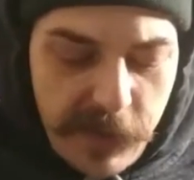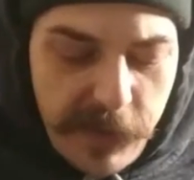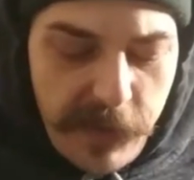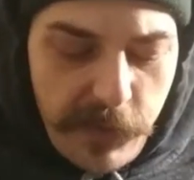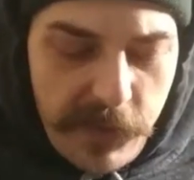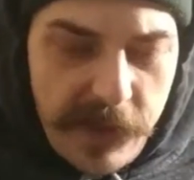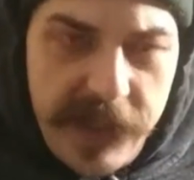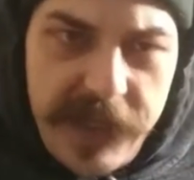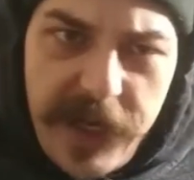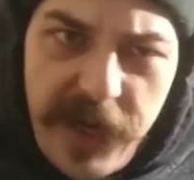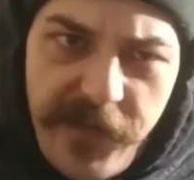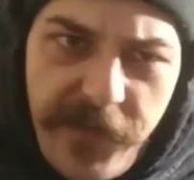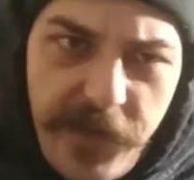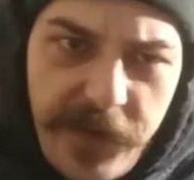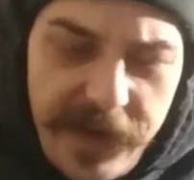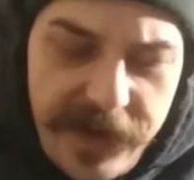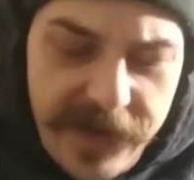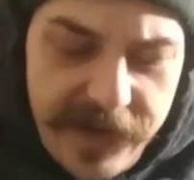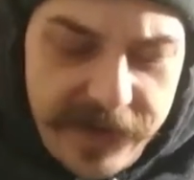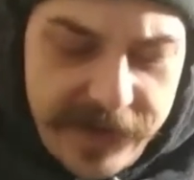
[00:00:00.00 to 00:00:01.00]
I'm going to be really
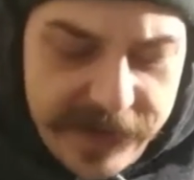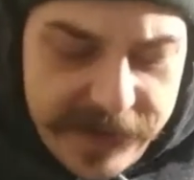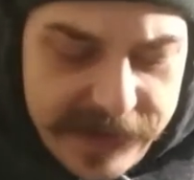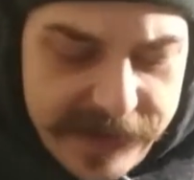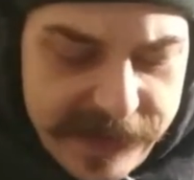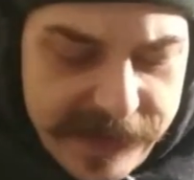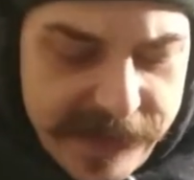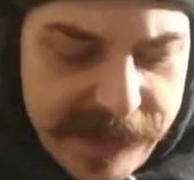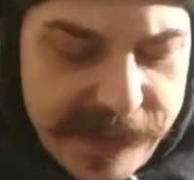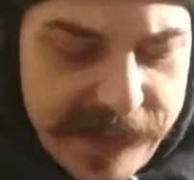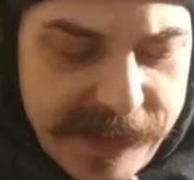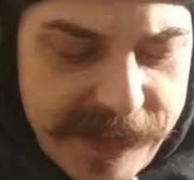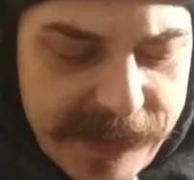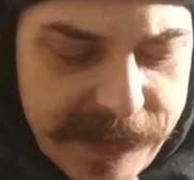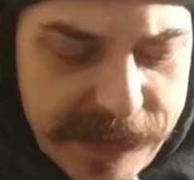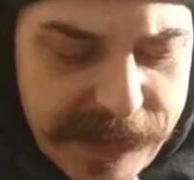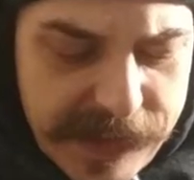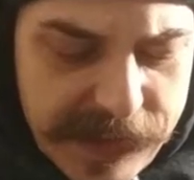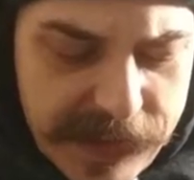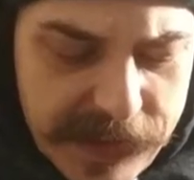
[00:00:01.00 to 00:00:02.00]
careful here
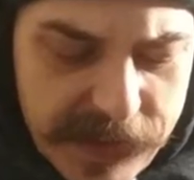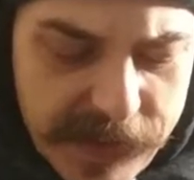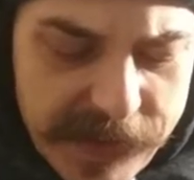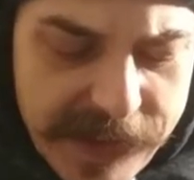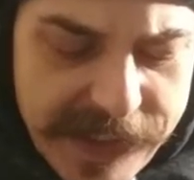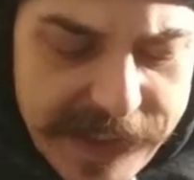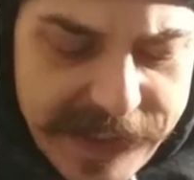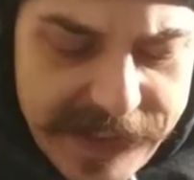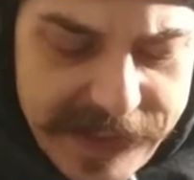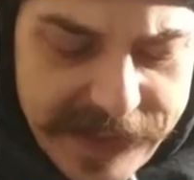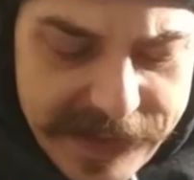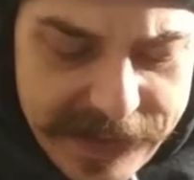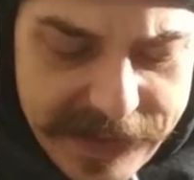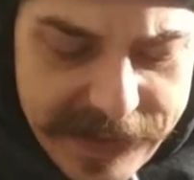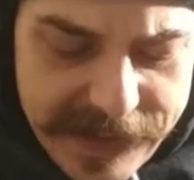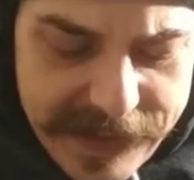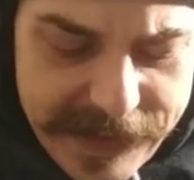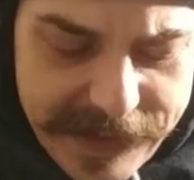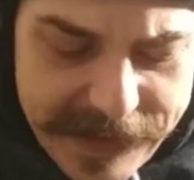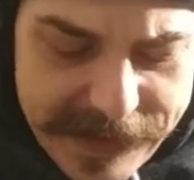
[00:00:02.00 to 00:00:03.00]
because already
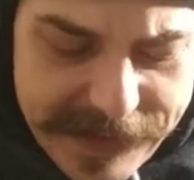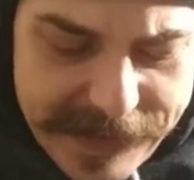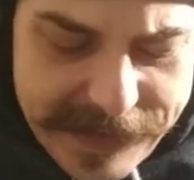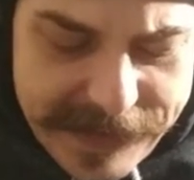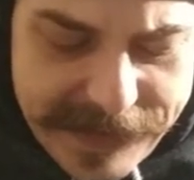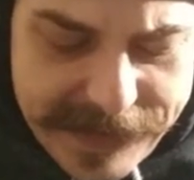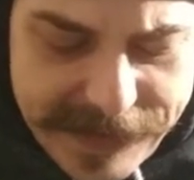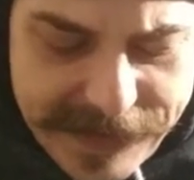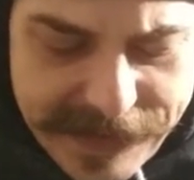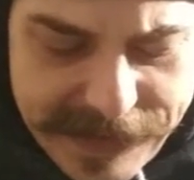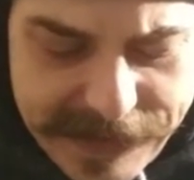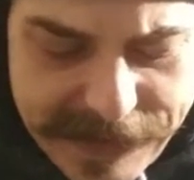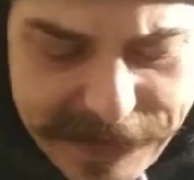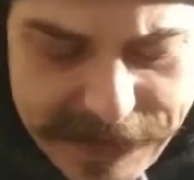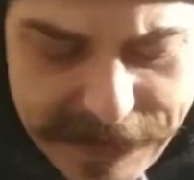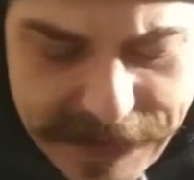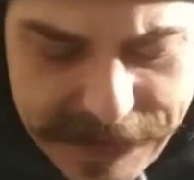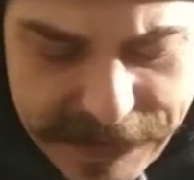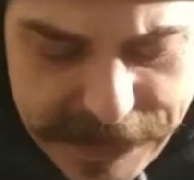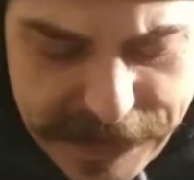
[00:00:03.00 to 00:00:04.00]

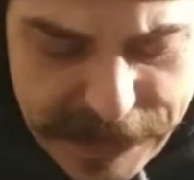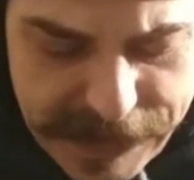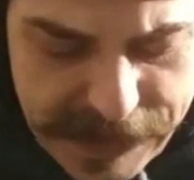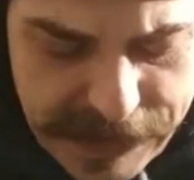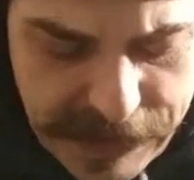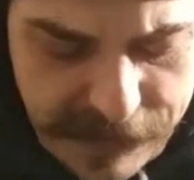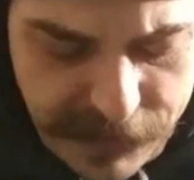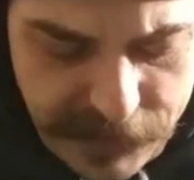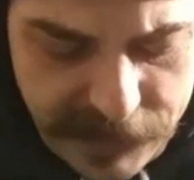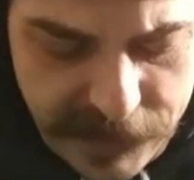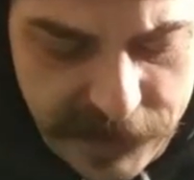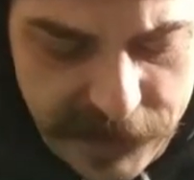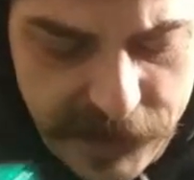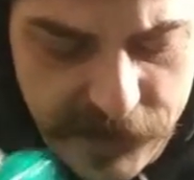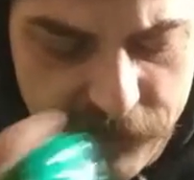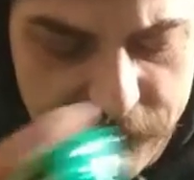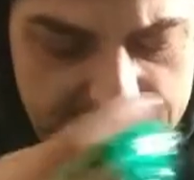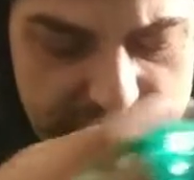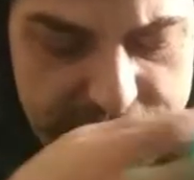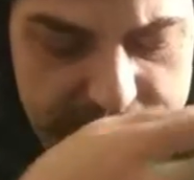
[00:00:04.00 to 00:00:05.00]
I can see a couple little
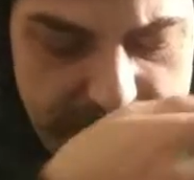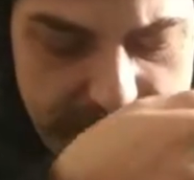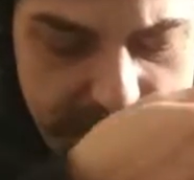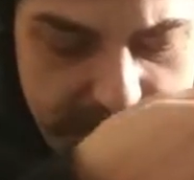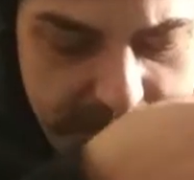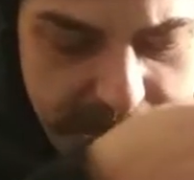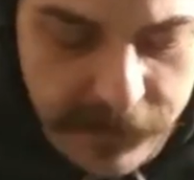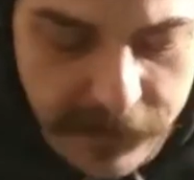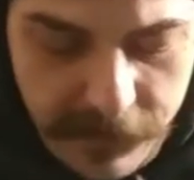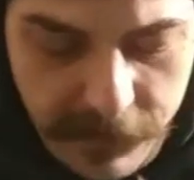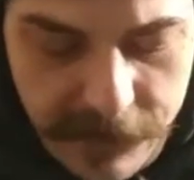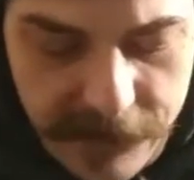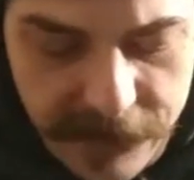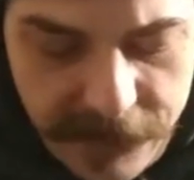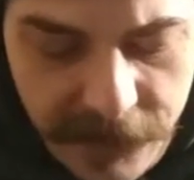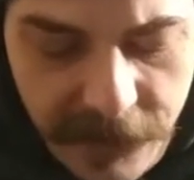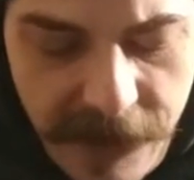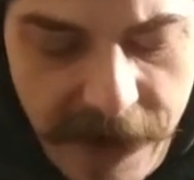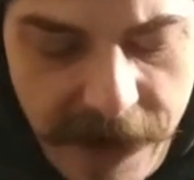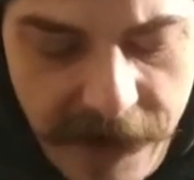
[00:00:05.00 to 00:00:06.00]
duties
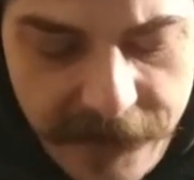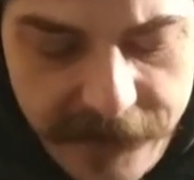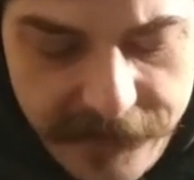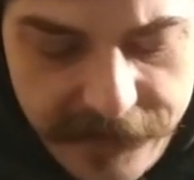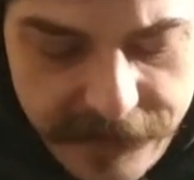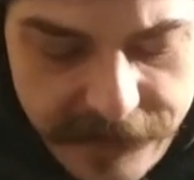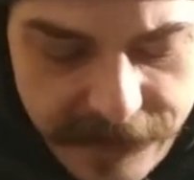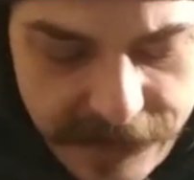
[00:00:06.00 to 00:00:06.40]
wiggling around.